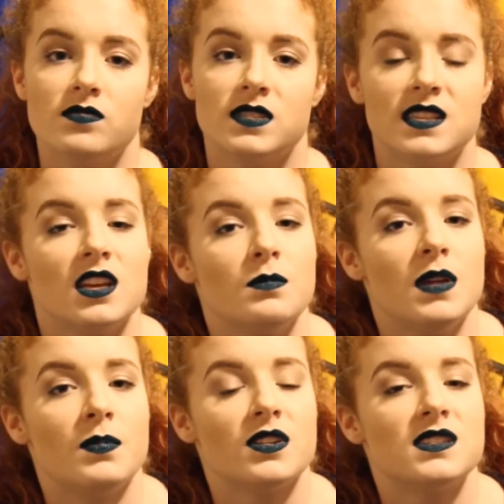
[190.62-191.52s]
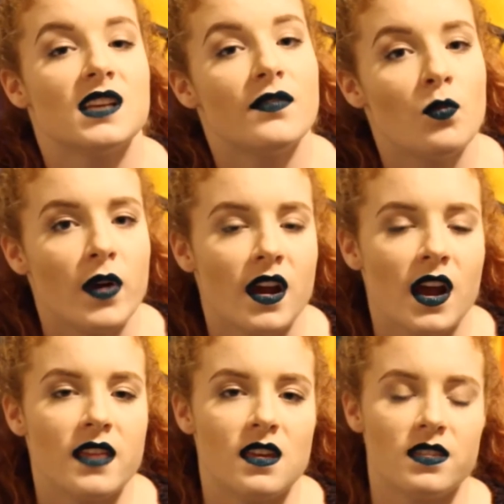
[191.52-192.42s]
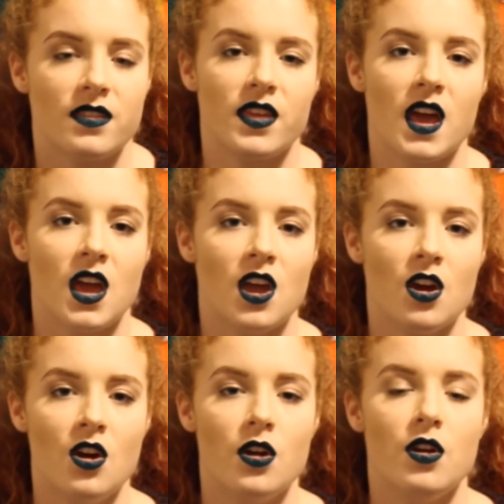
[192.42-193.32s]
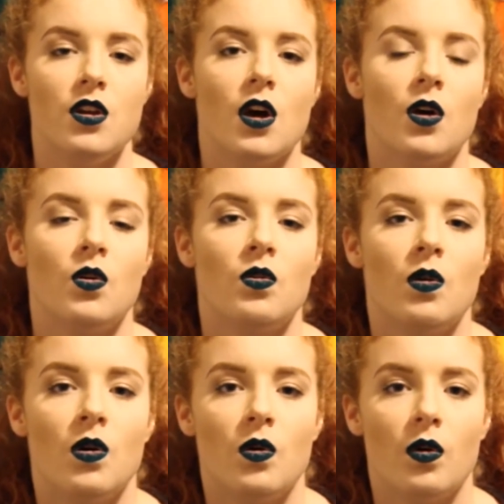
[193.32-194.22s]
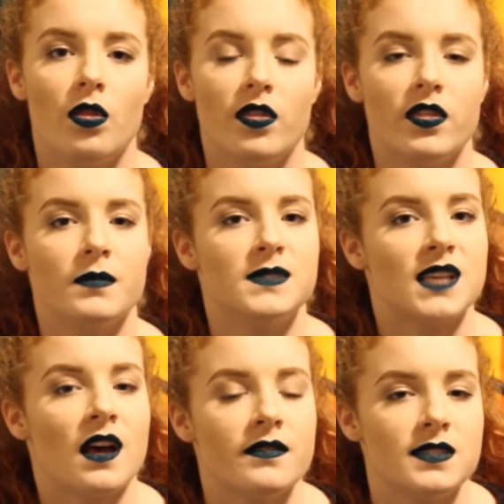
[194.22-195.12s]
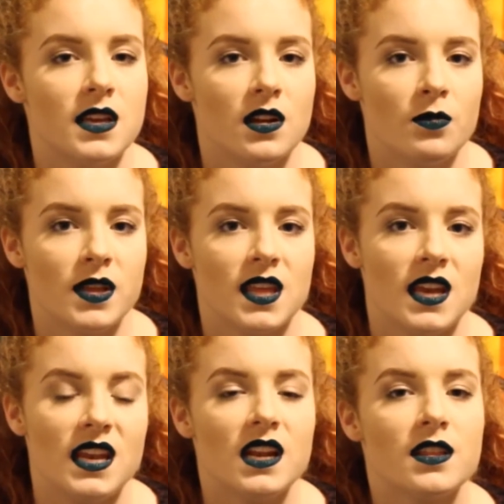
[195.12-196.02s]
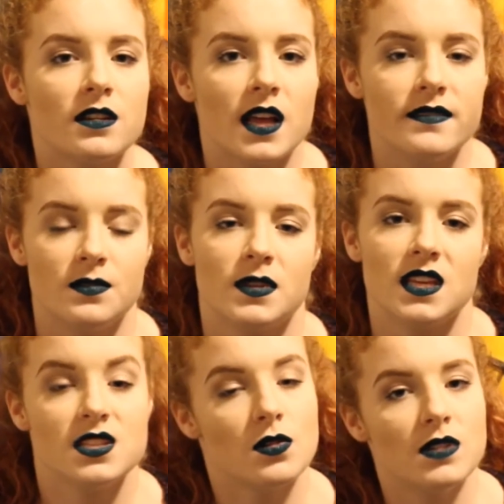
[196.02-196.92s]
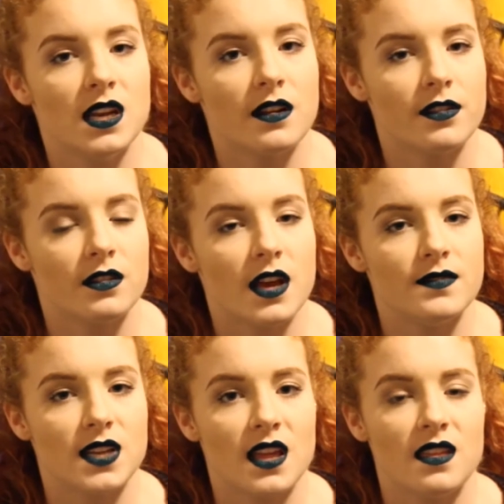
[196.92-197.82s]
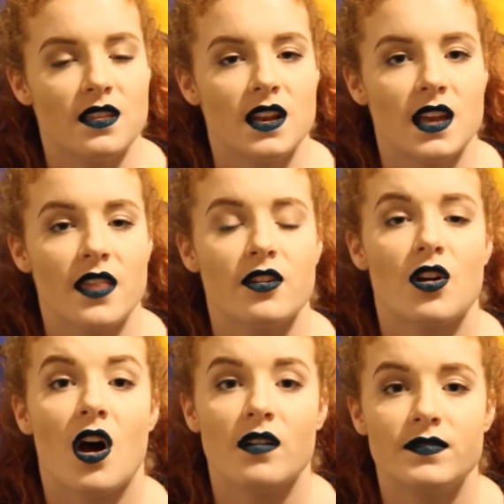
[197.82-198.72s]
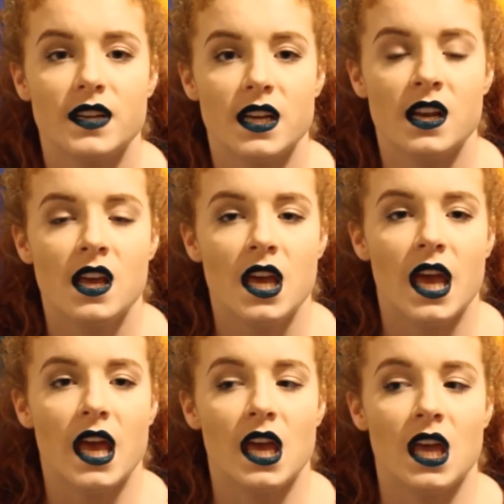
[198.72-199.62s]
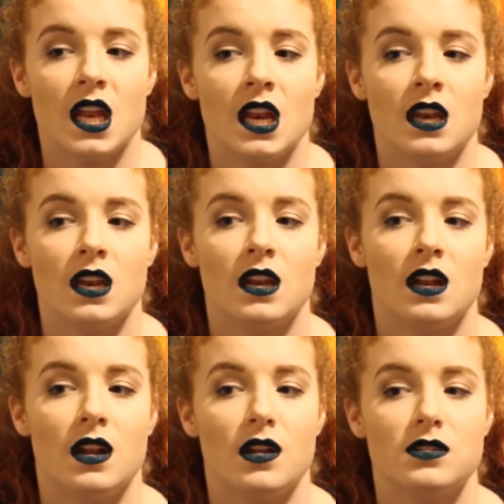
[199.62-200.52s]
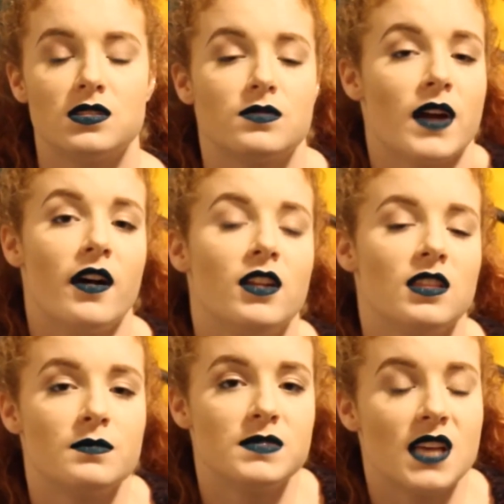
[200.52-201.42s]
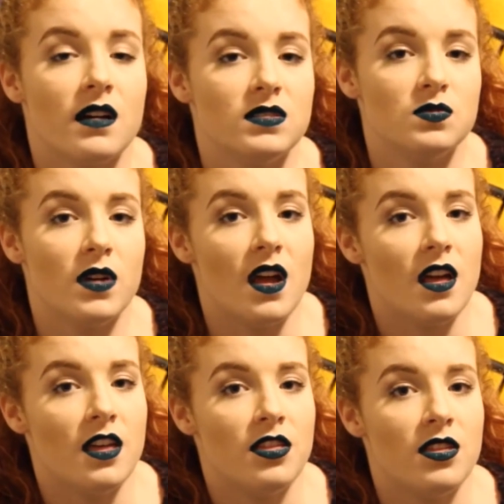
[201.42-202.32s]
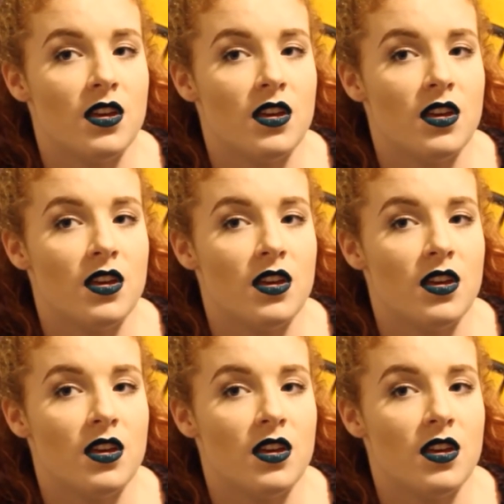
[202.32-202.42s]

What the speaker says: resilient people are self-aware. I think that they know themselves, they know what they need in their lives and what they don't need in their lives, and I think that, again, they're confident in surrounding themselves with